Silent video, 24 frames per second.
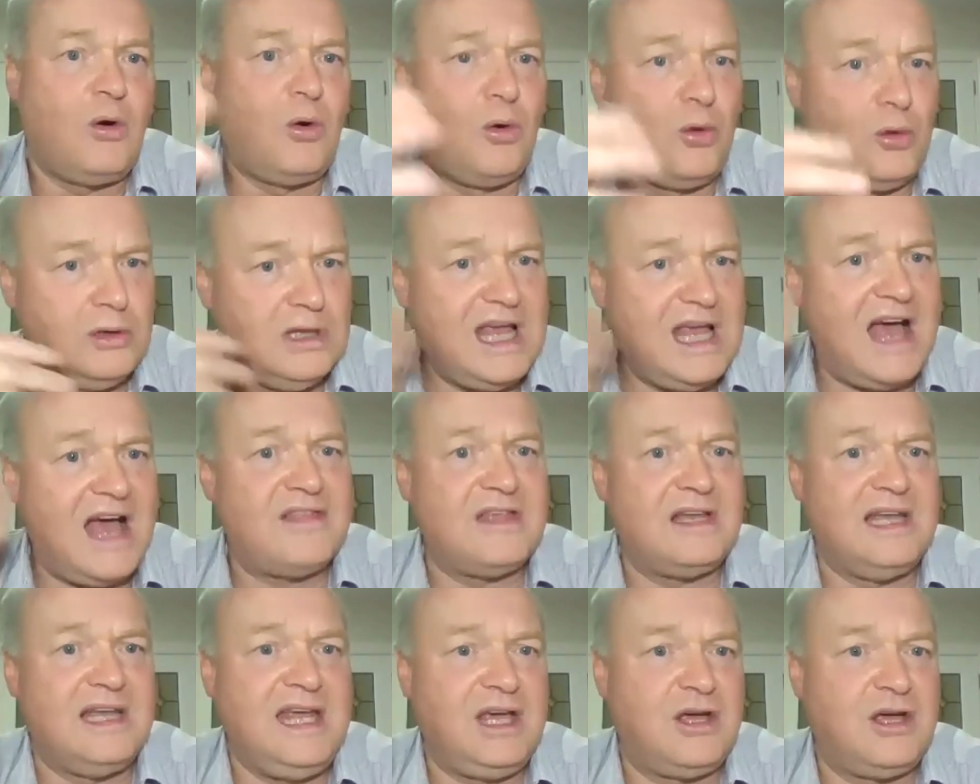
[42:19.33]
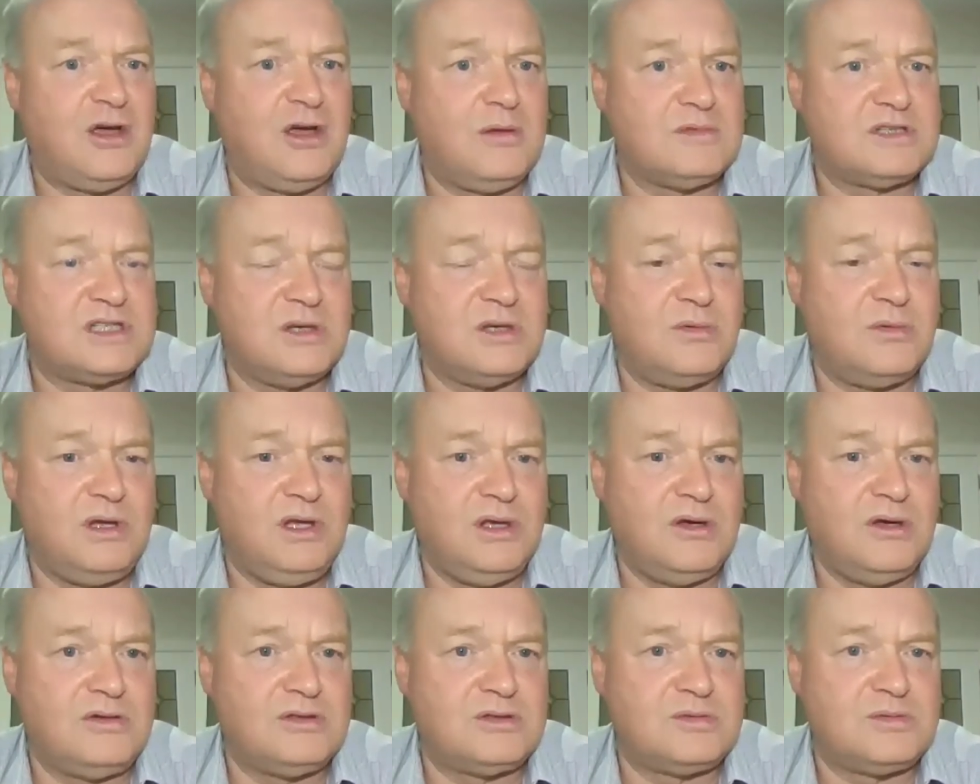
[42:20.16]
All the other legumes that we
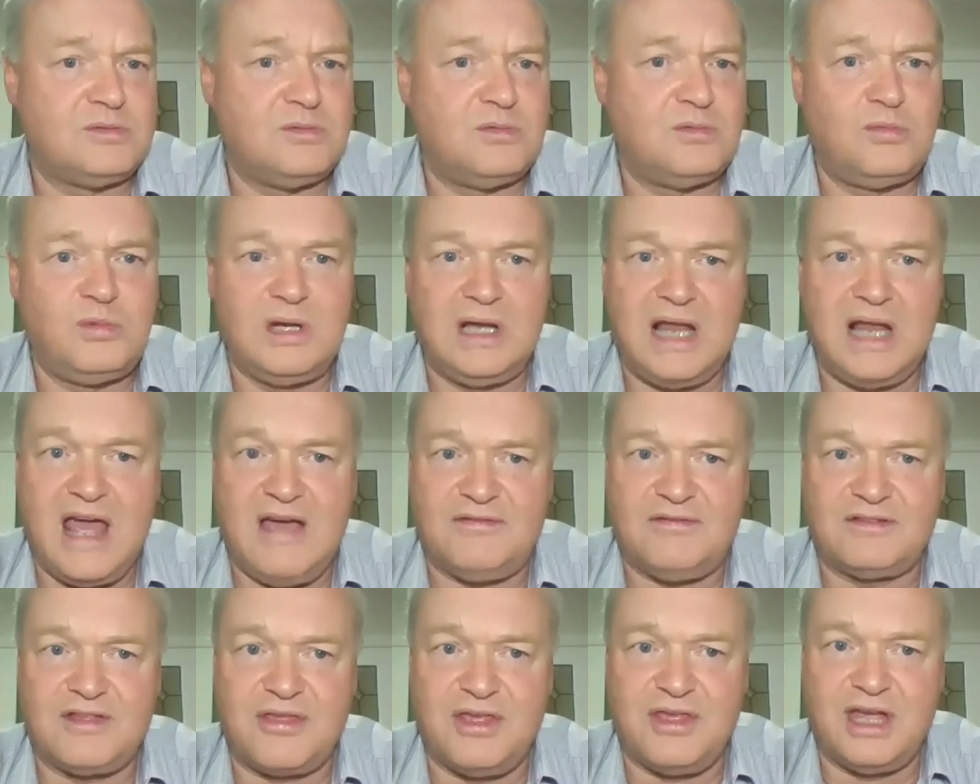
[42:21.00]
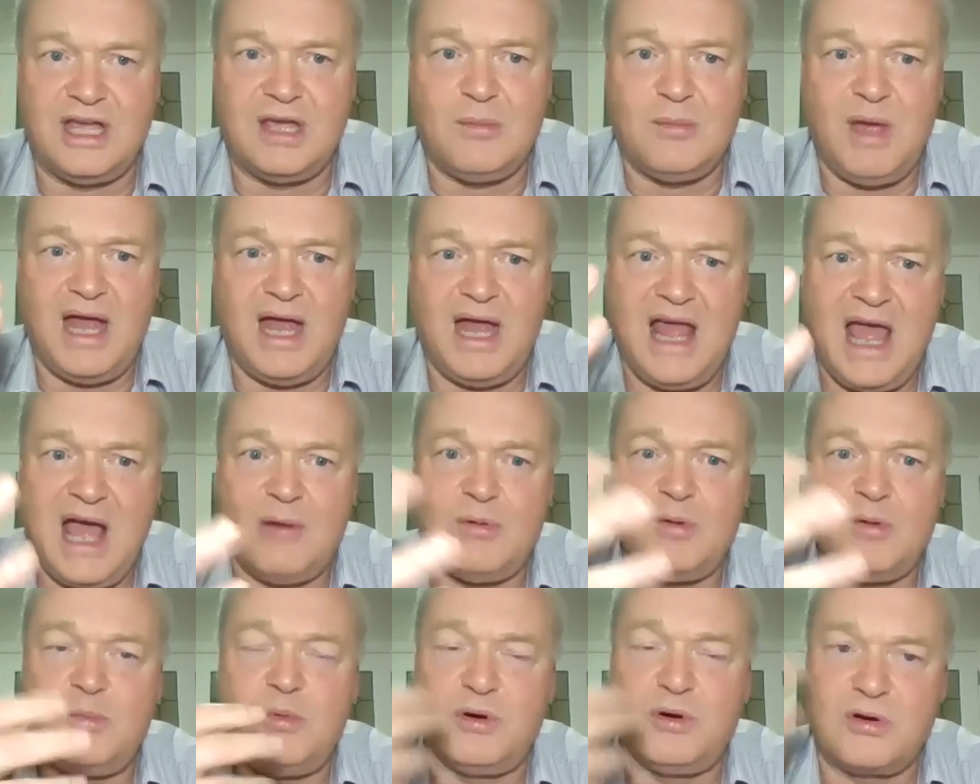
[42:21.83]
use, we'll have to think about
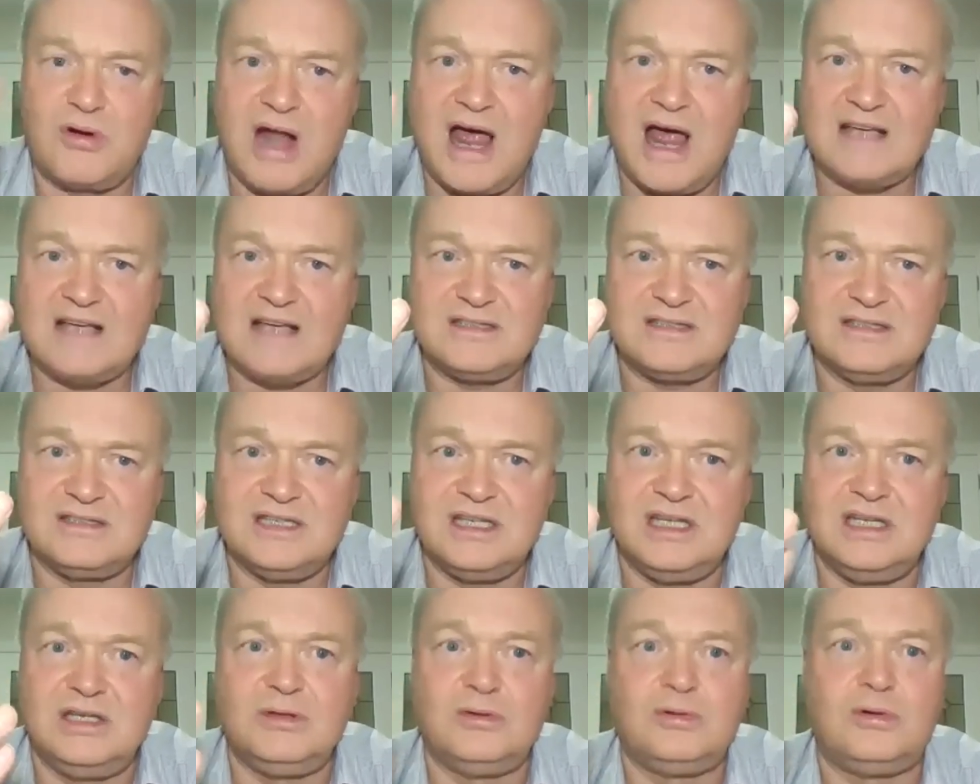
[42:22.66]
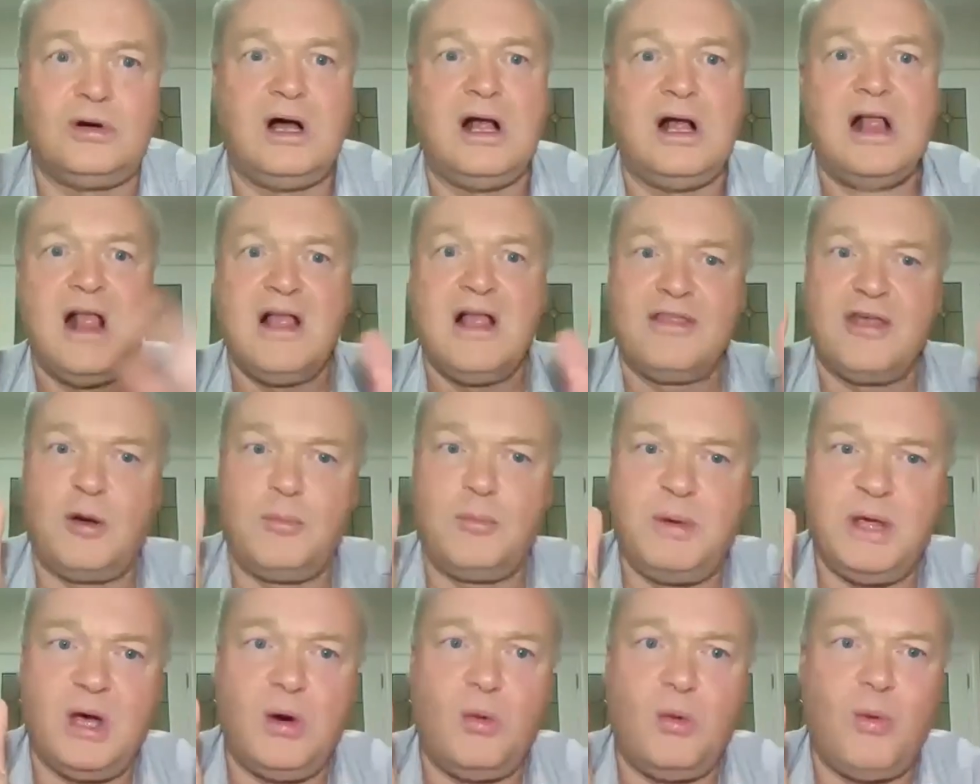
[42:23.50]
how we put grasses in, or they'll
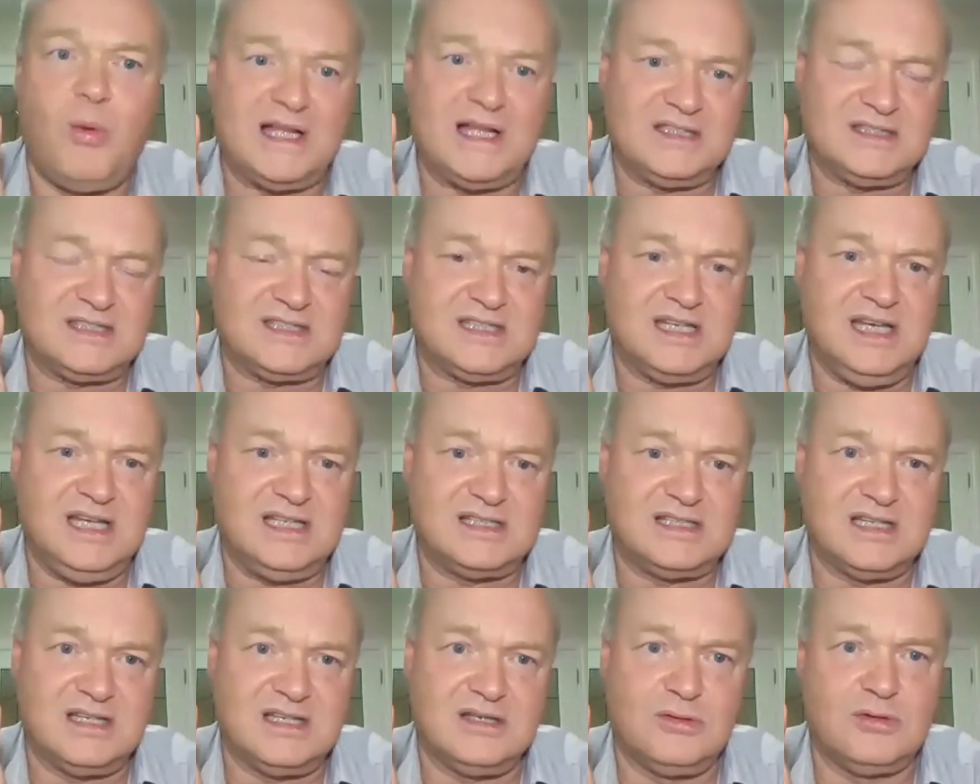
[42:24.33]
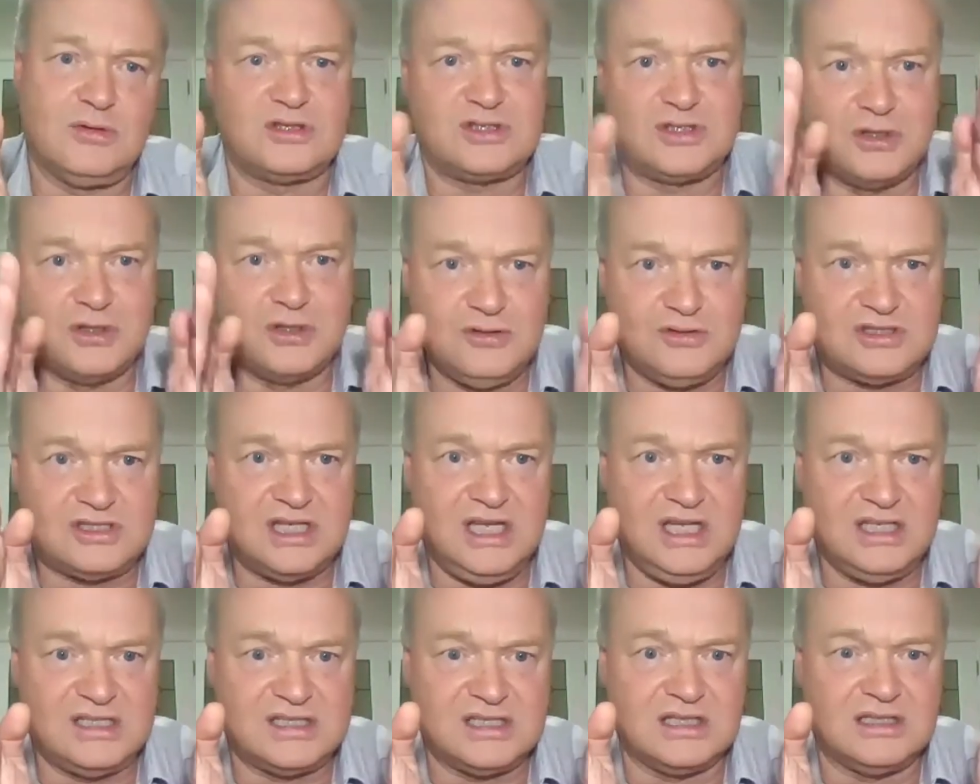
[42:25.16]
be a one season or two
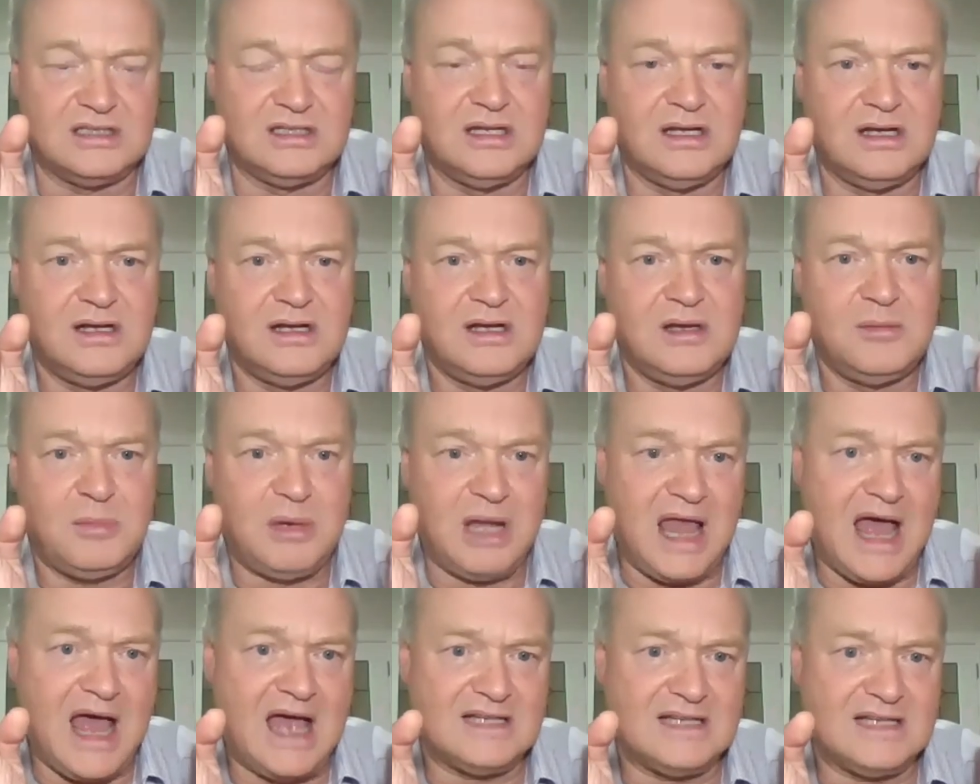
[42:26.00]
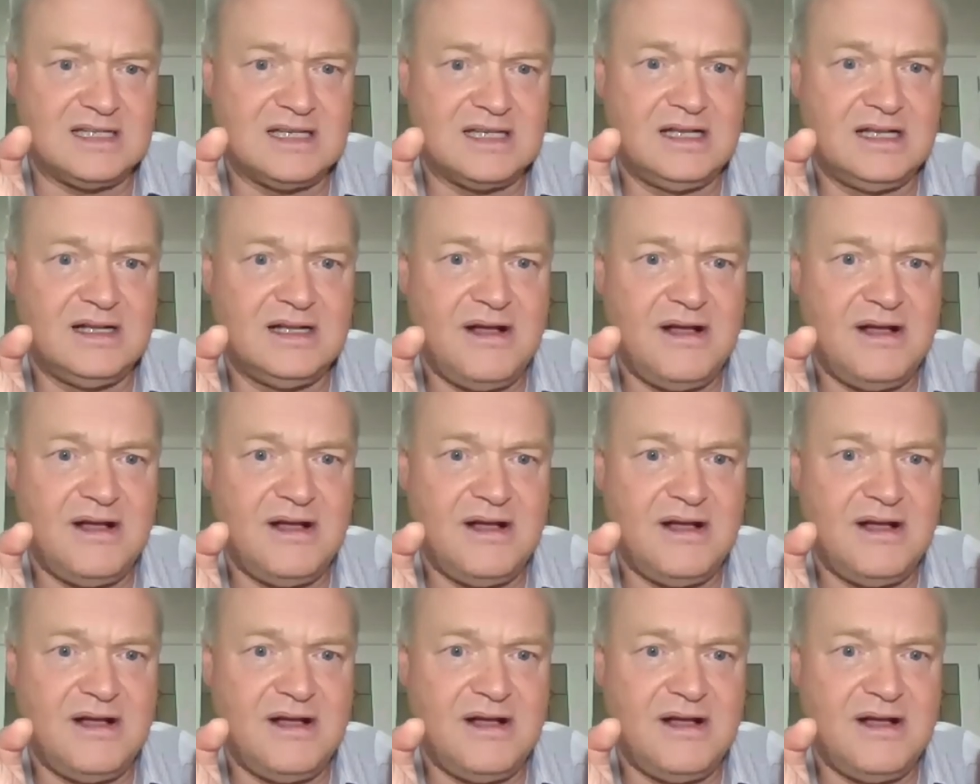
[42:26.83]
season plant,